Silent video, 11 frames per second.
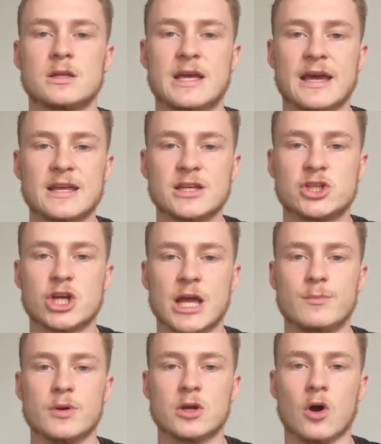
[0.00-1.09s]
getting a
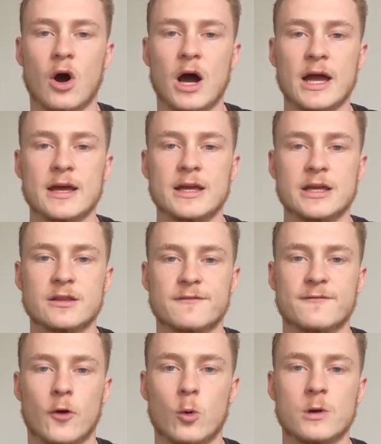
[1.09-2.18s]
cheaper guy in the
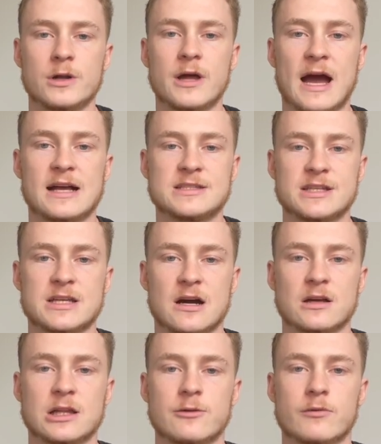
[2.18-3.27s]
forward as a
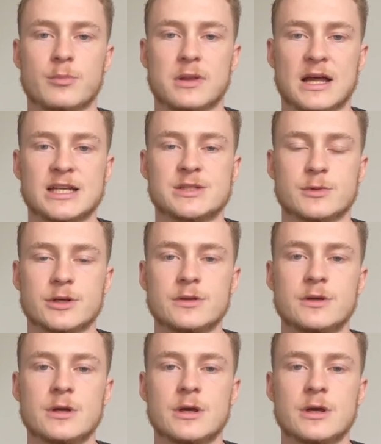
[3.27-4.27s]
Dunkley replacement